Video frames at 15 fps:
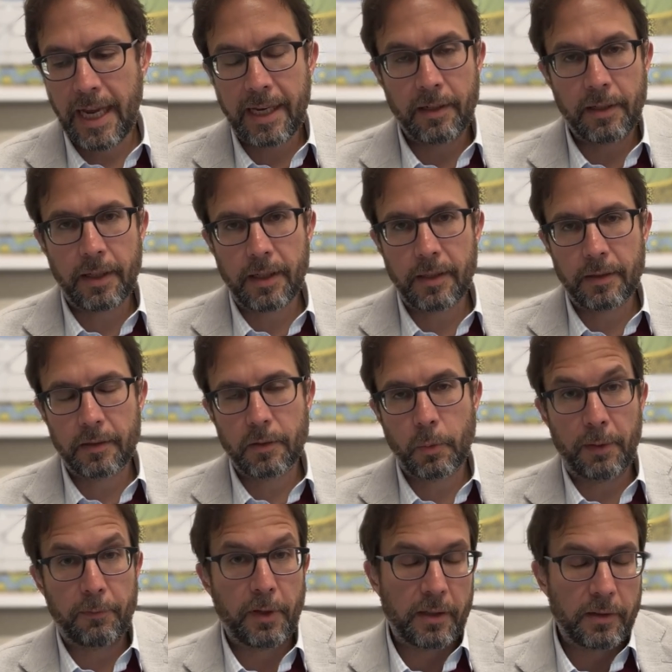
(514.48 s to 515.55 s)
and uh,
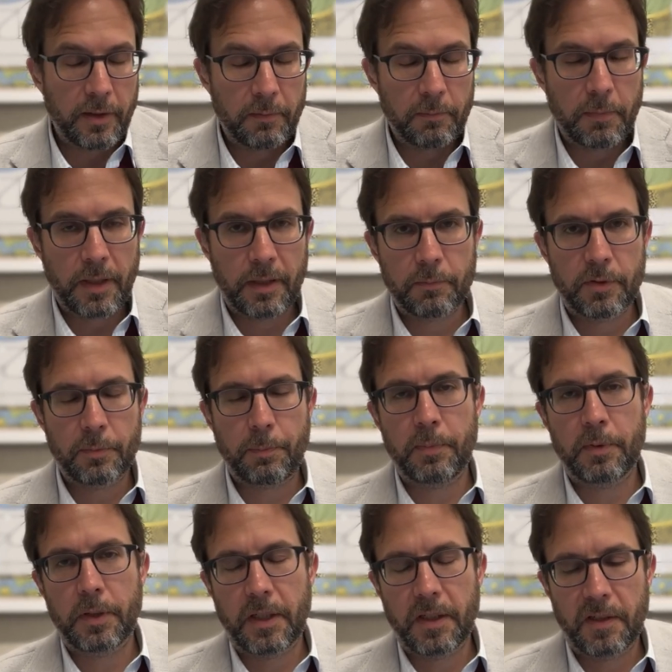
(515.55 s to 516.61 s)
quite frankly,
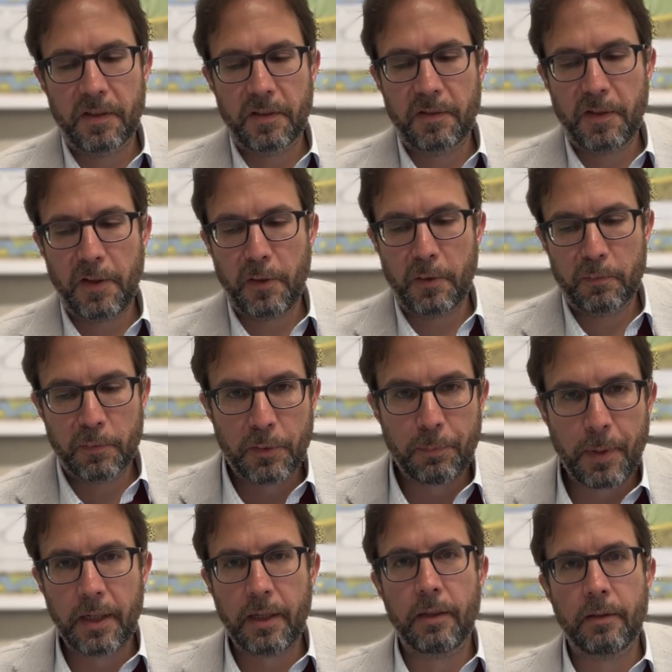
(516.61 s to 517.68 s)
uh, you know,
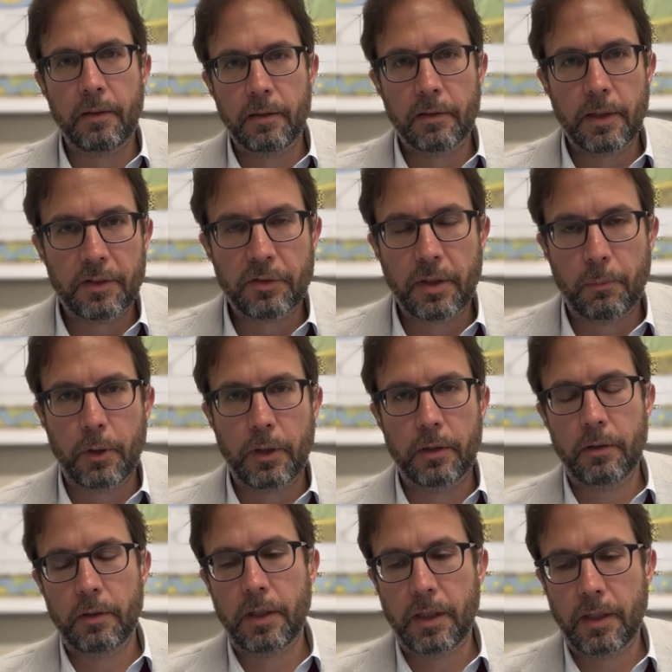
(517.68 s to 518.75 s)
speaking as
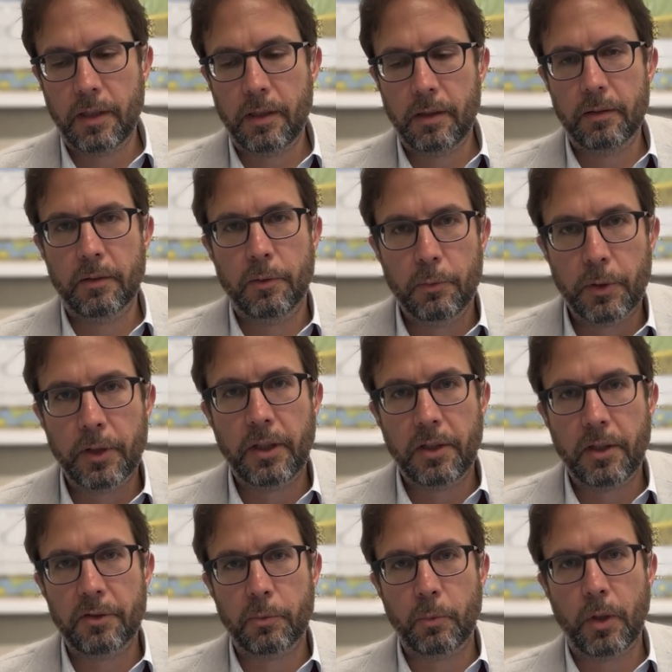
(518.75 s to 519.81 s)
someone uh, who
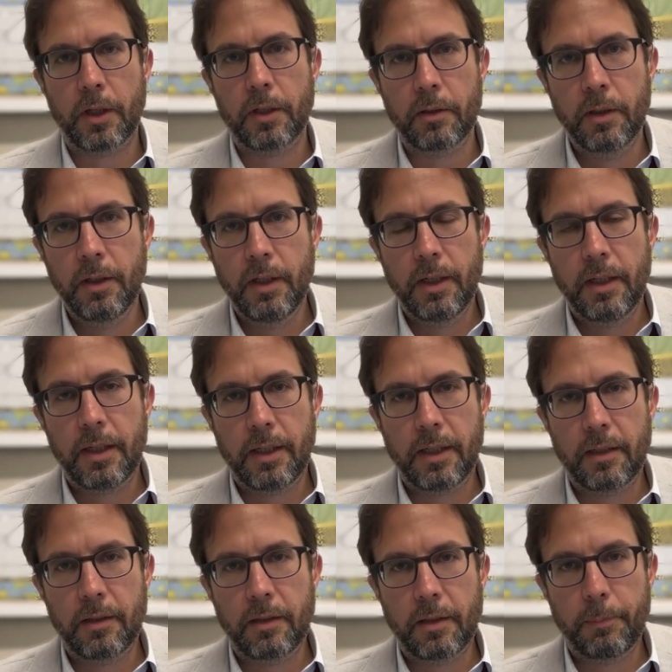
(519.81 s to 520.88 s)
really does want
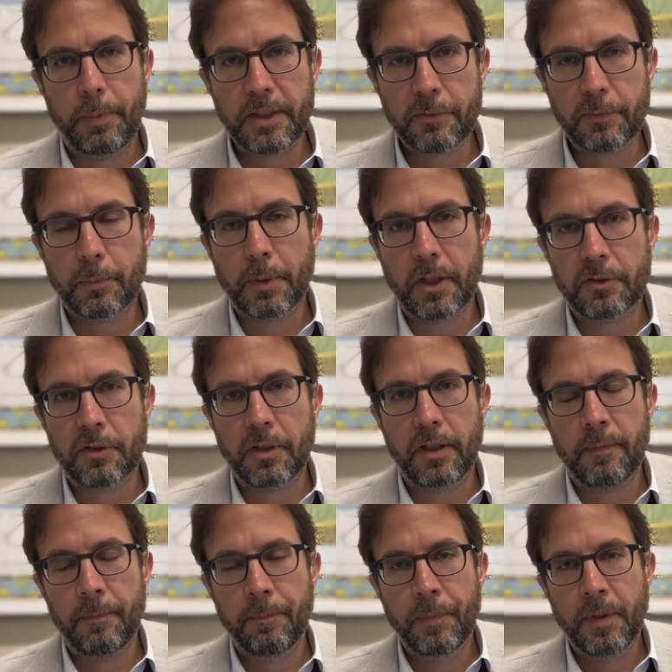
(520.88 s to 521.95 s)
uh, the best for
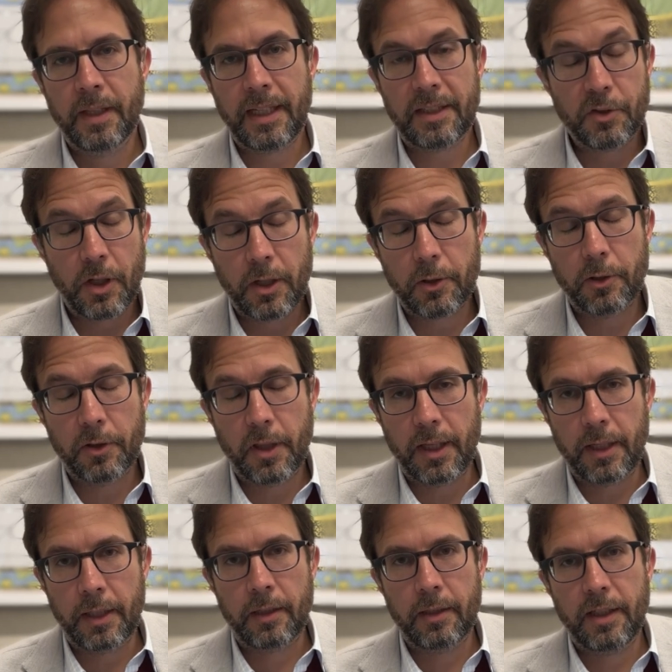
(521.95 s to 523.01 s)
Bosnia, that's not a good
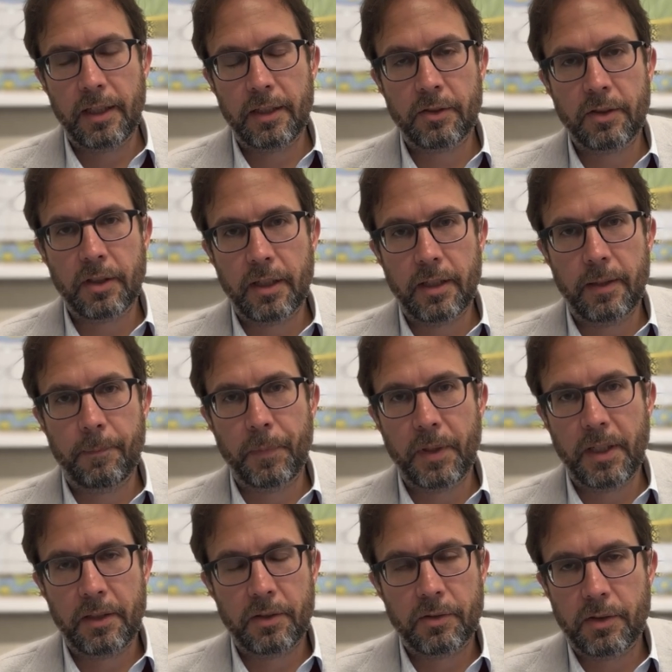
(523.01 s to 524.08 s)
thing. It's uh,
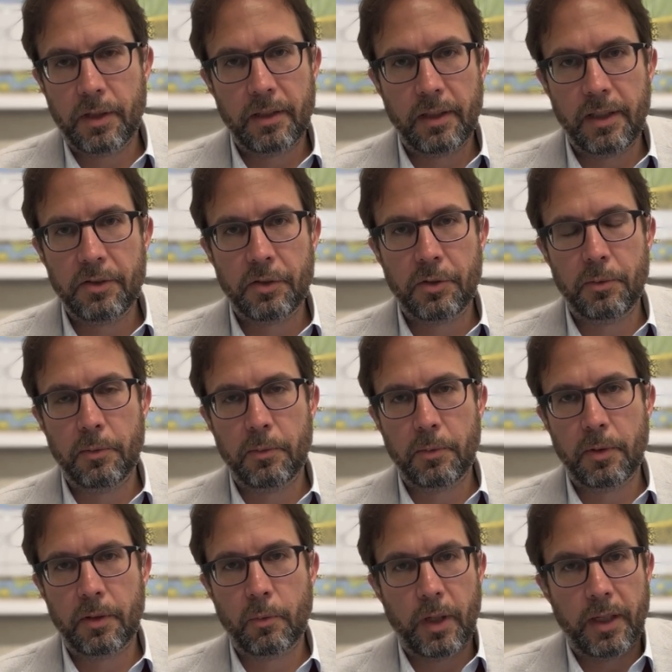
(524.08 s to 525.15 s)
it's it leads
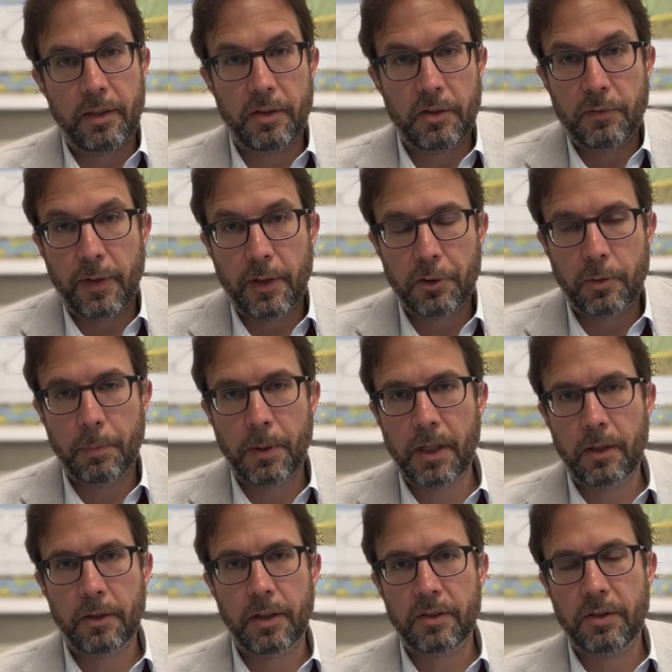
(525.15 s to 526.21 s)
to quite a dysfunctional
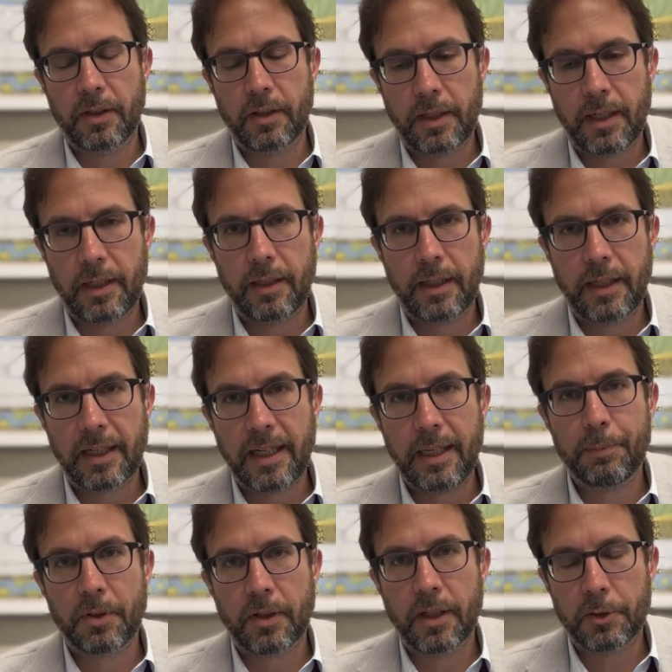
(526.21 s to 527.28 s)
politics and and, and
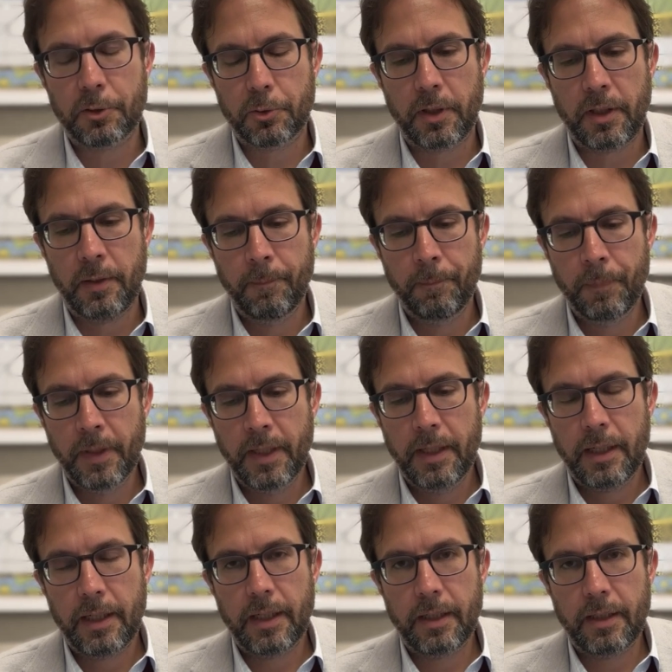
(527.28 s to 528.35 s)
keeps the country
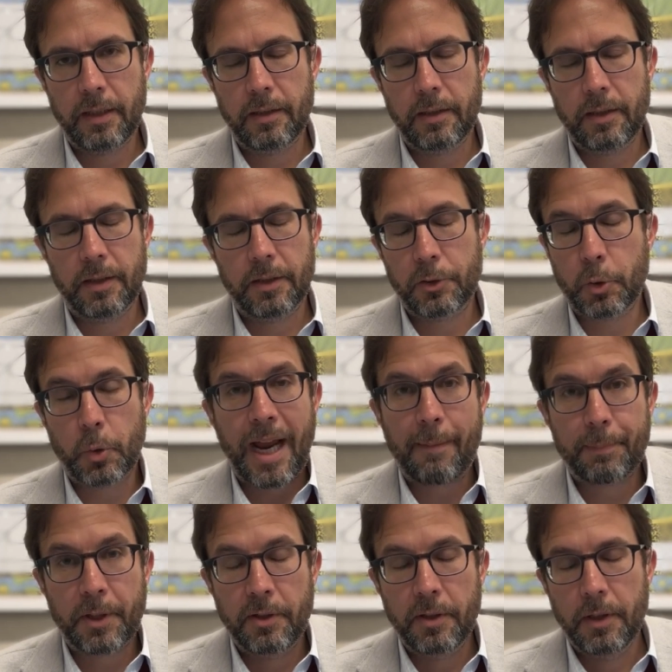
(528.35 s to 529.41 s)
uh,
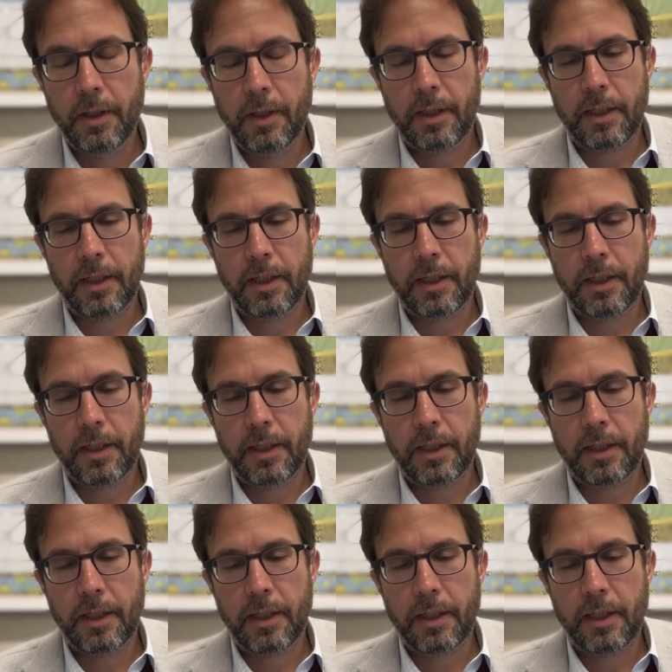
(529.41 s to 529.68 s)
trapped